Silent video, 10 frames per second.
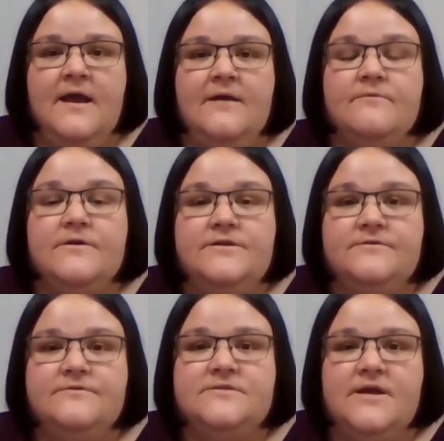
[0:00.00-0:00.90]
and
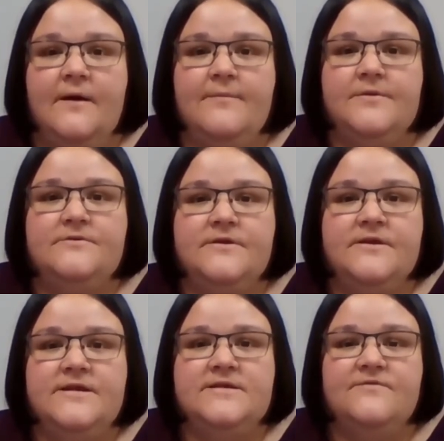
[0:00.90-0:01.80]
reduce the
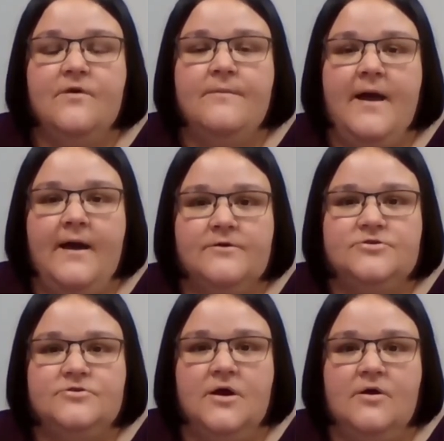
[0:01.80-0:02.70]
opportunities for a power
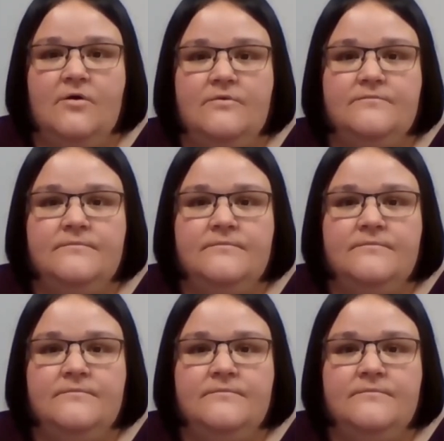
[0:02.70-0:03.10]
struggle.